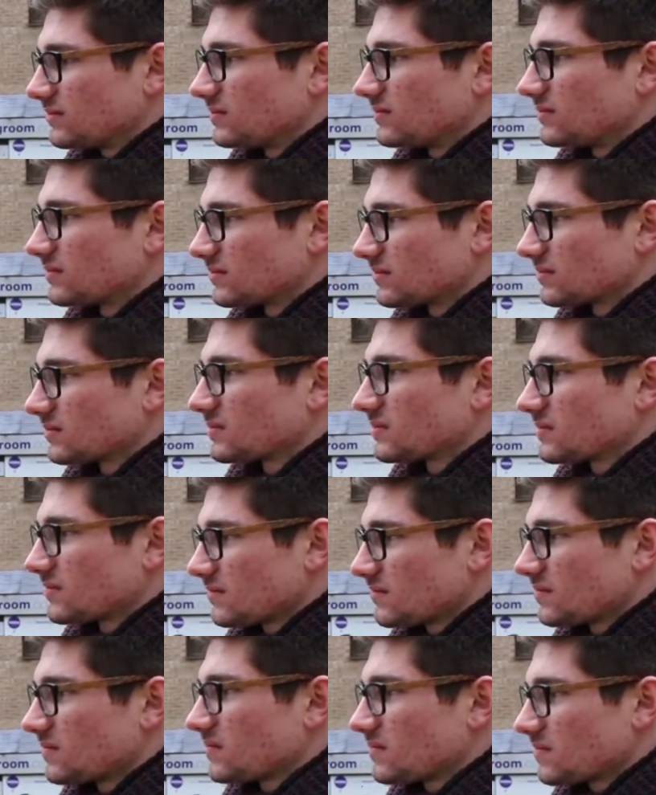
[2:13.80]

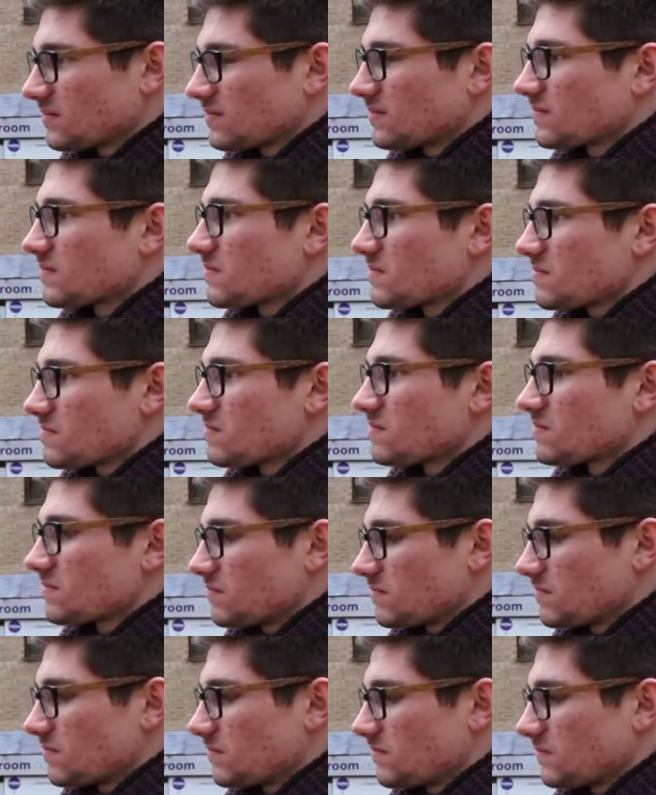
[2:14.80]

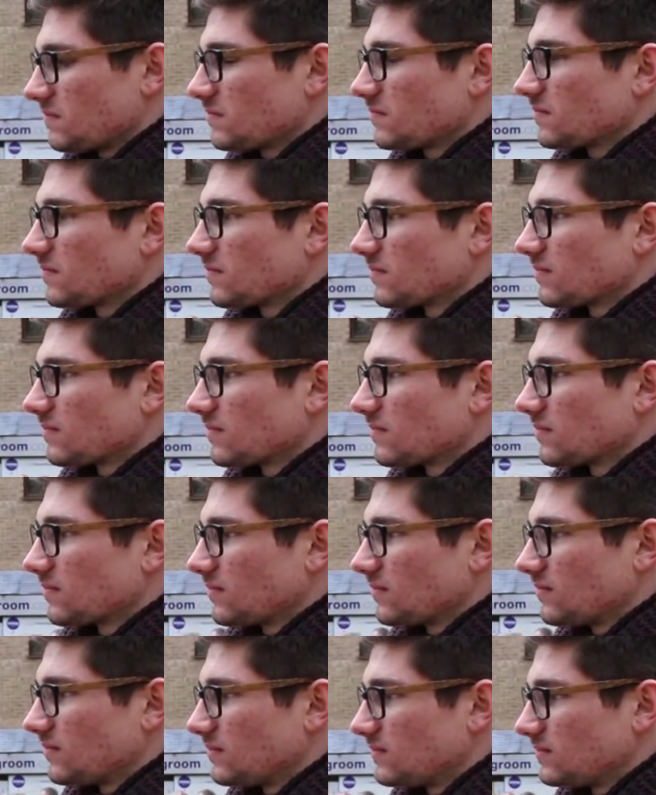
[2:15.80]

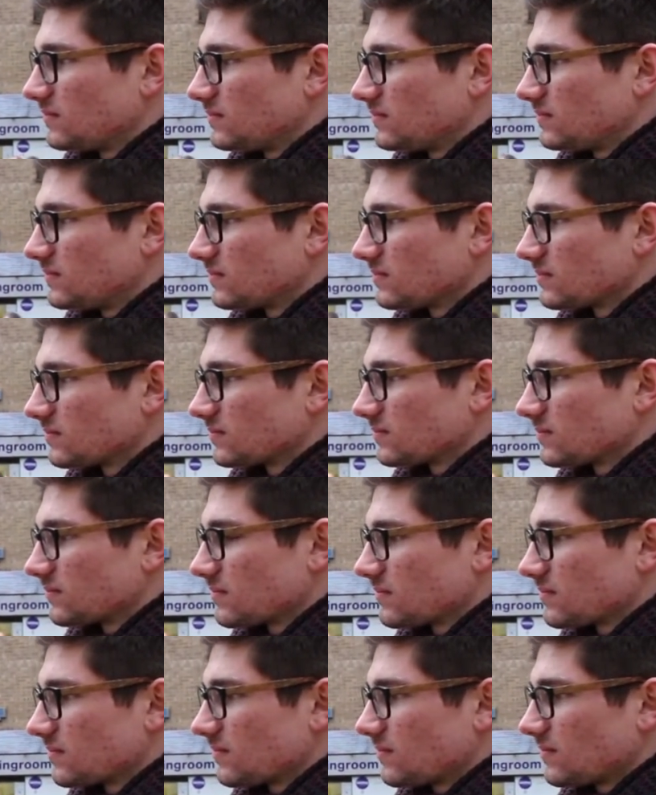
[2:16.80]

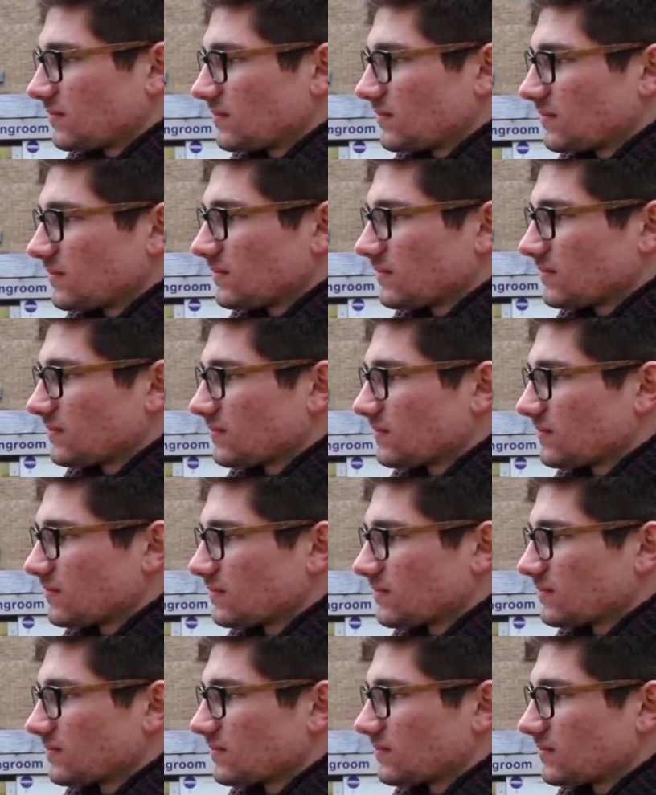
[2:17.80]

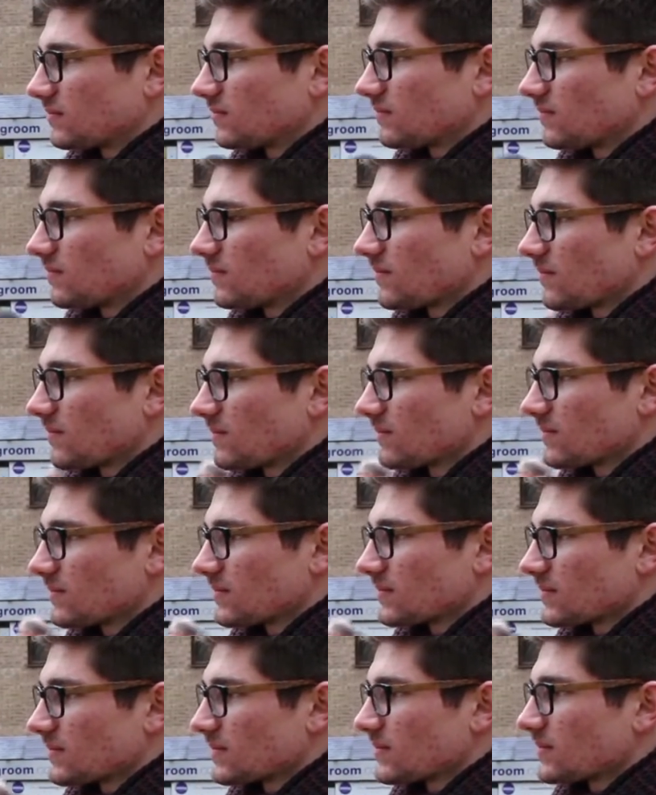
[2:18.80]

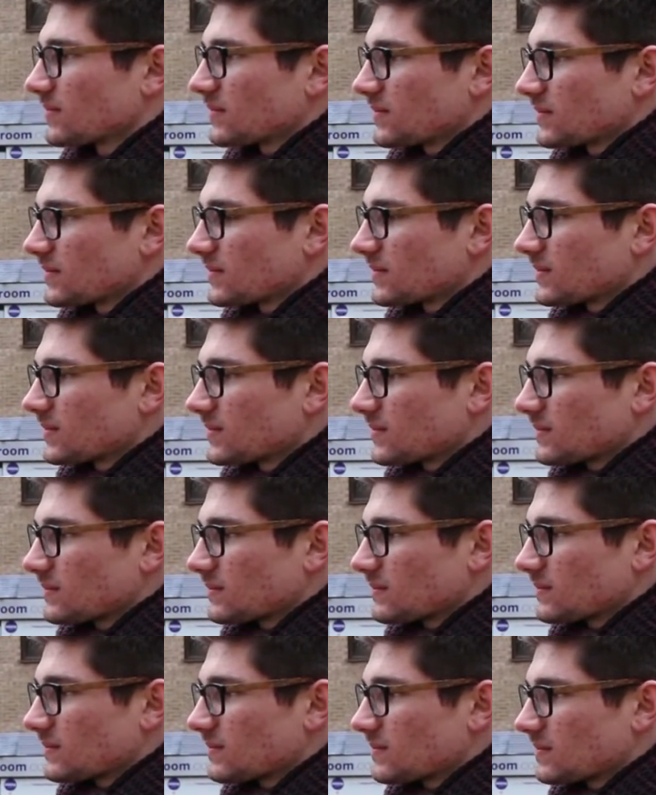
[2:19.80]

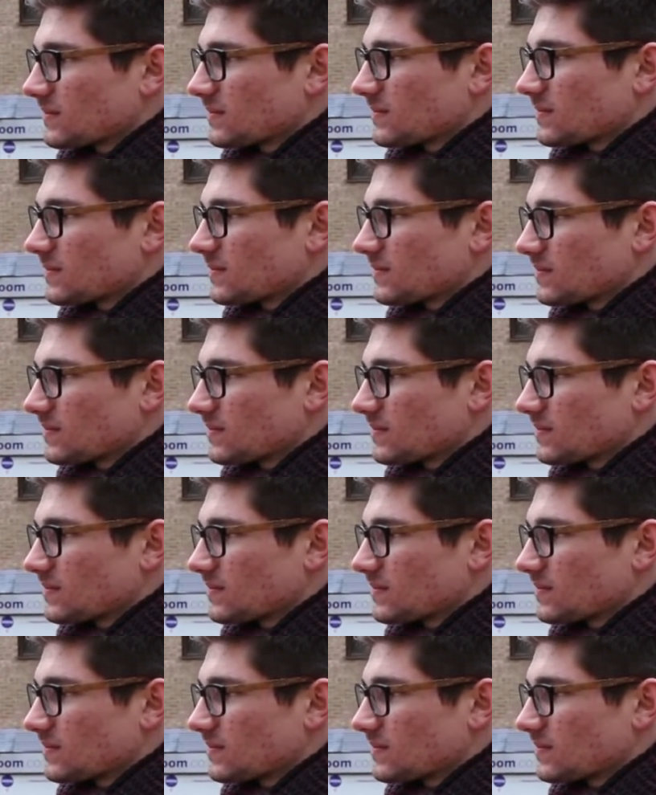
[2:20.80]
This person isn't speaking.